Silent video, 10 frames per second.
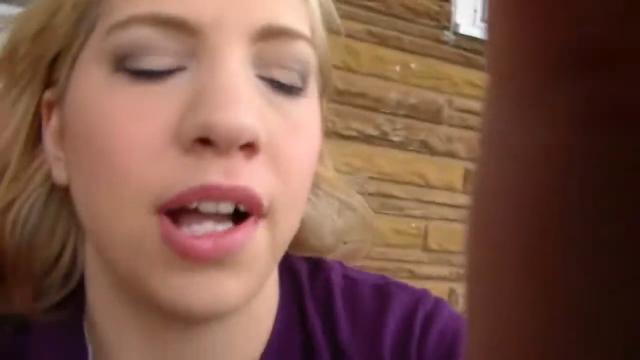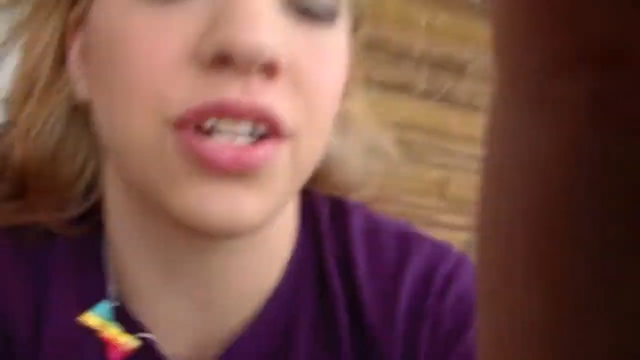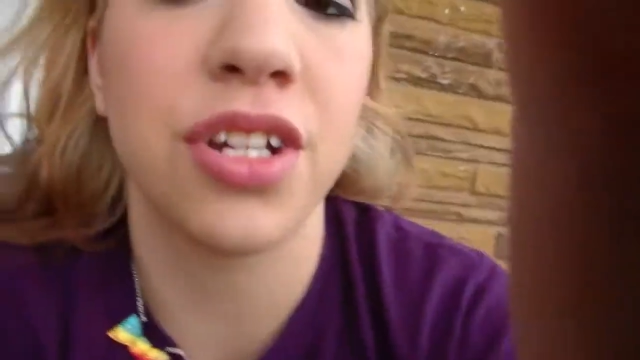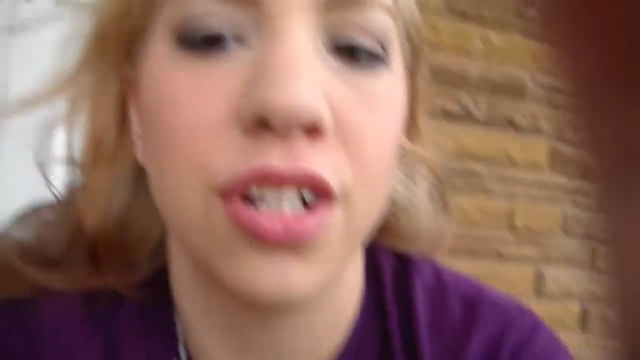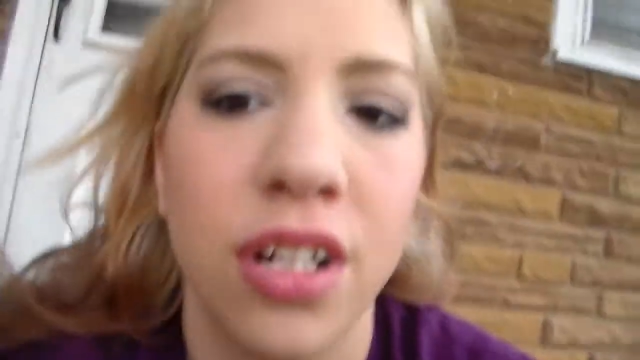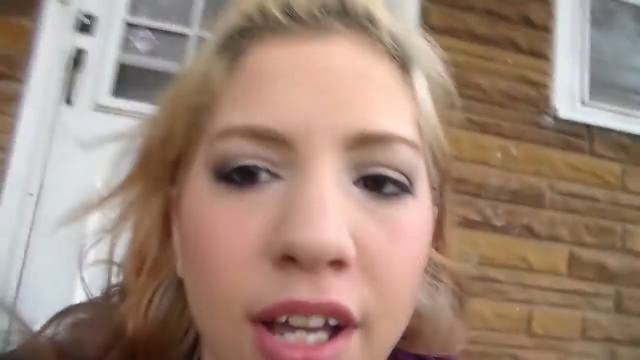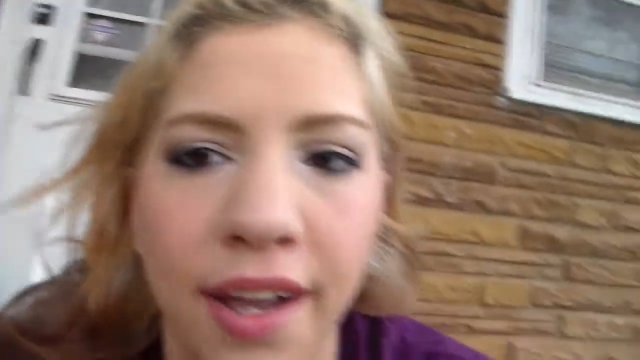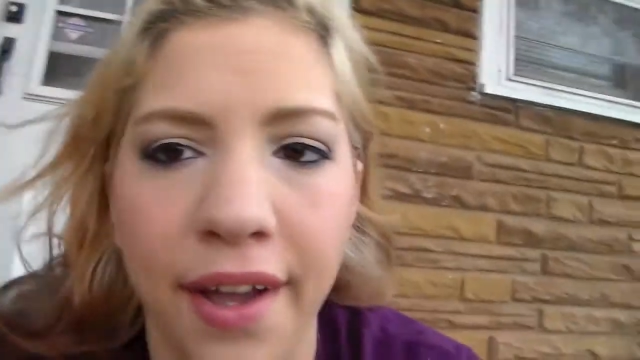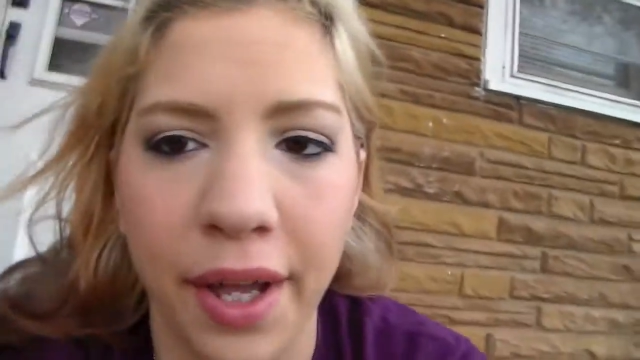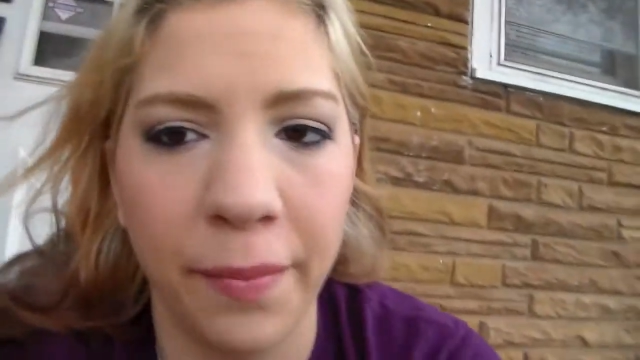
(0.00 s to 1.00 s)
watch
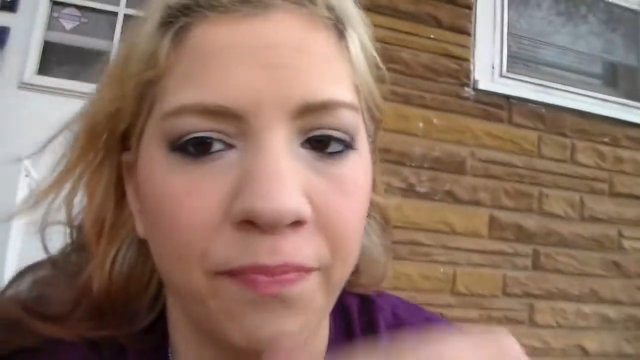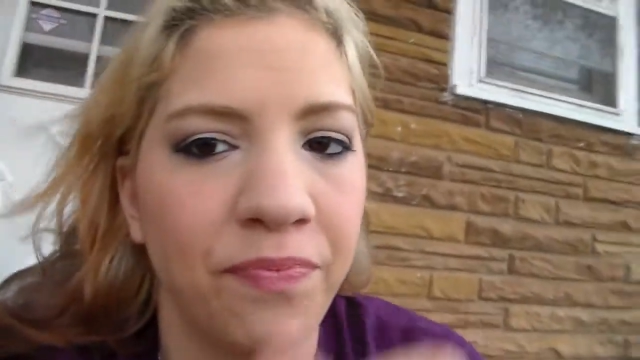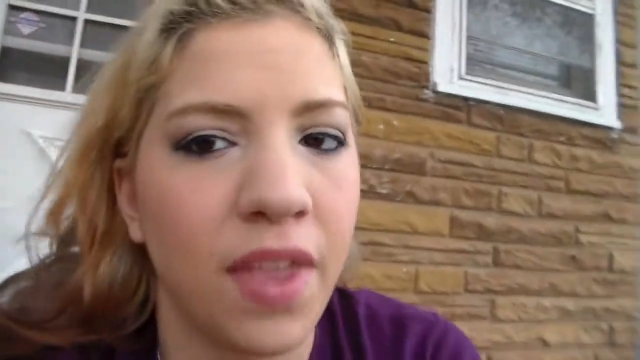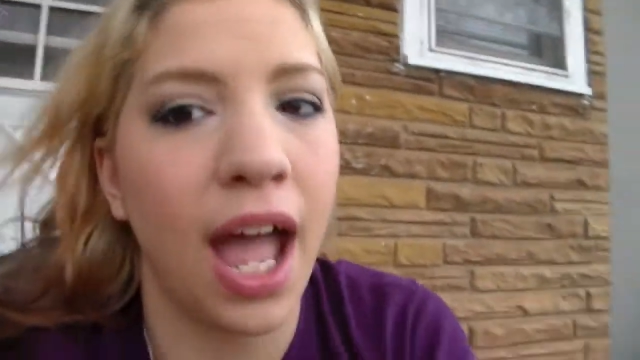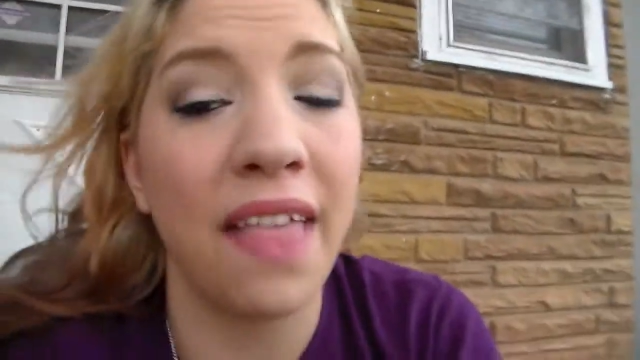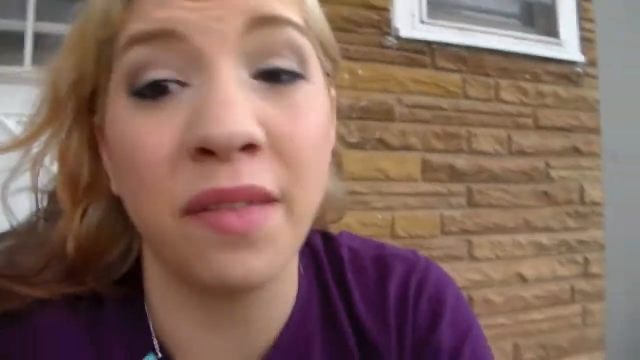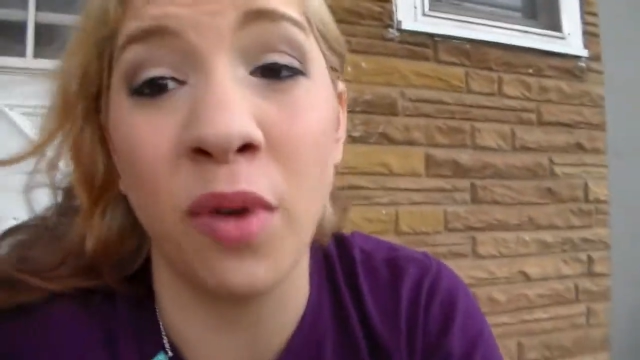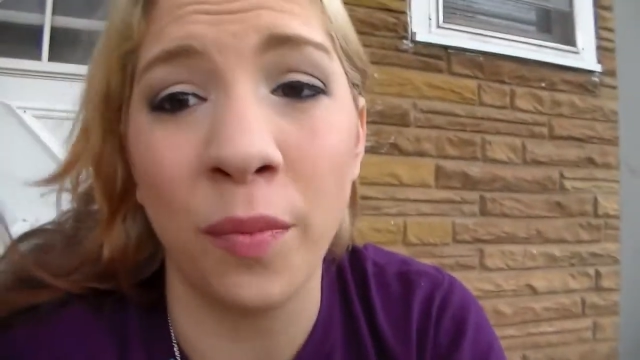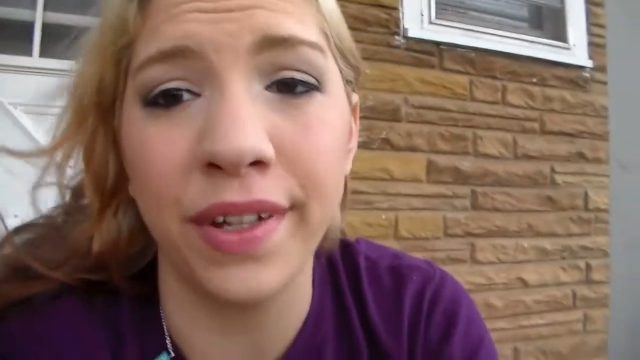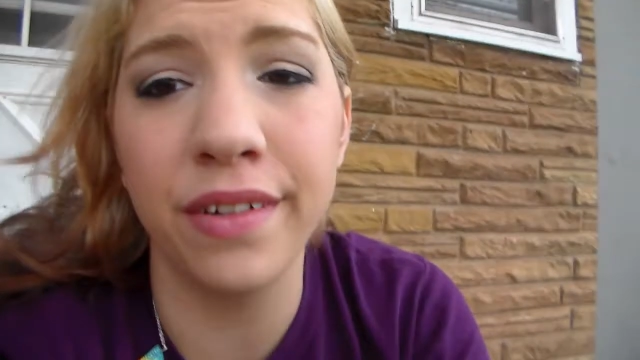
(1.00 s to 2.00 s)
at the
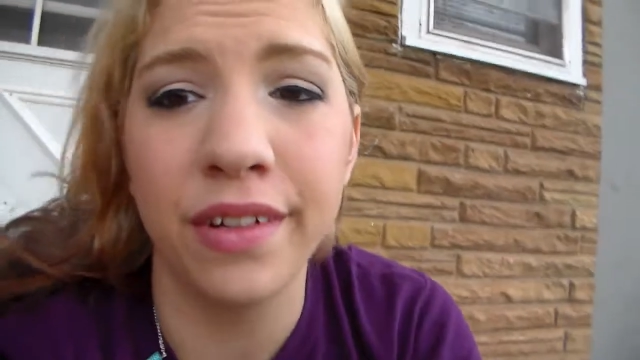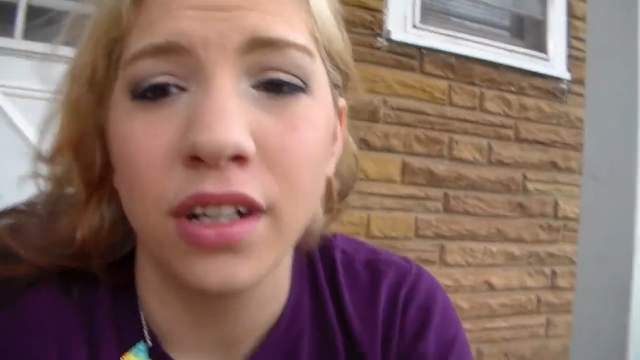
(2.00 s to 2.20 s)
moment.